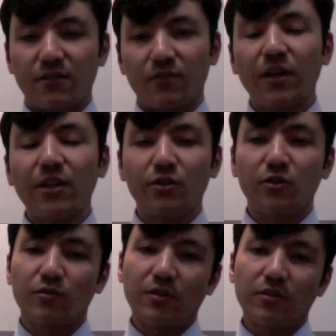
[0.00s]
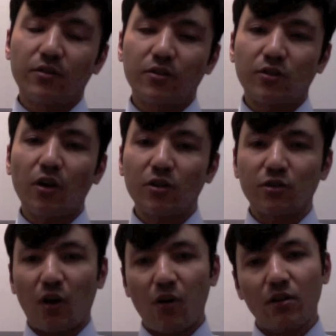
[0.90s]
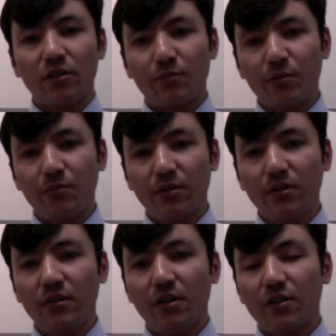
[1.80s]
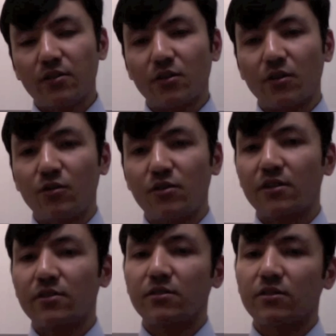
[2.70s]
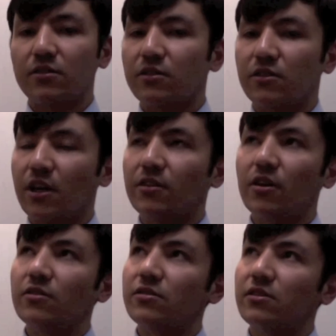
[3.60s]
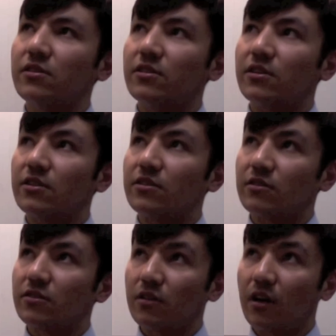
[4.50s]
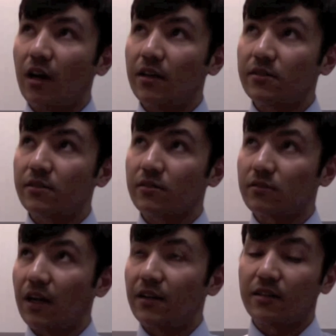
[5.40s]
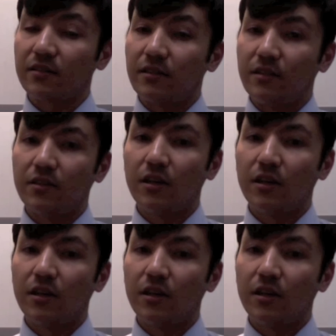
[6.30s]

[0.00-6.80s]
when you talk to older people, so you just cannot see their eyes directly.